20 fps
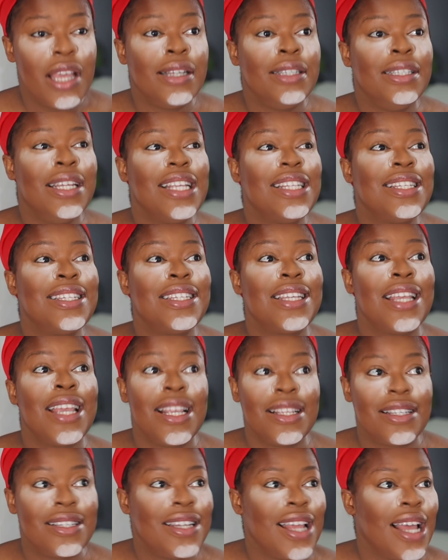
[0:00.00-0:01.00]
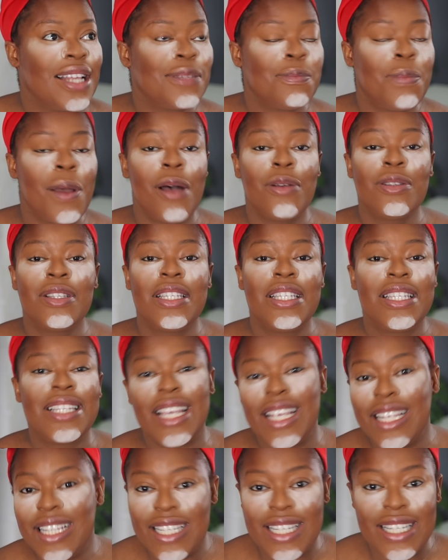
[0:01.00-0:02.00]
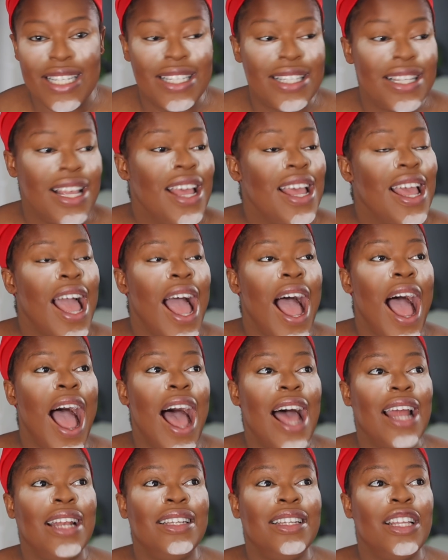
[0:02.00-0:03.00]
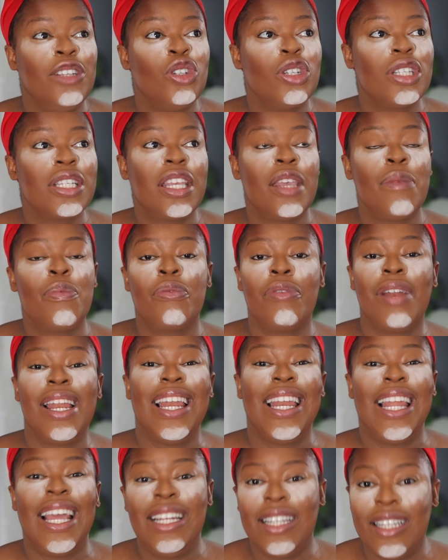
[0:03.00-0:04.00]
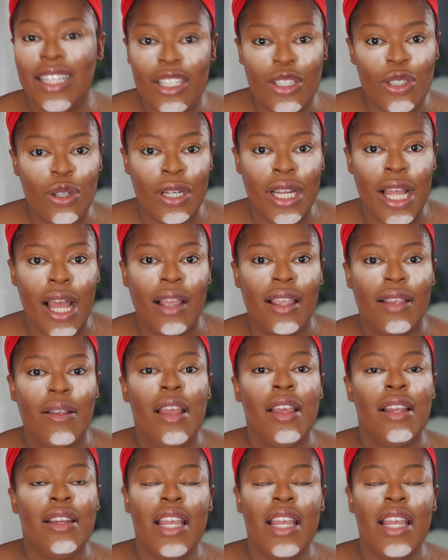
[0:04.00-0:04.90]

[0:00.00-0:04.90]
They change, their spouse changes, and they just keep relearning each other.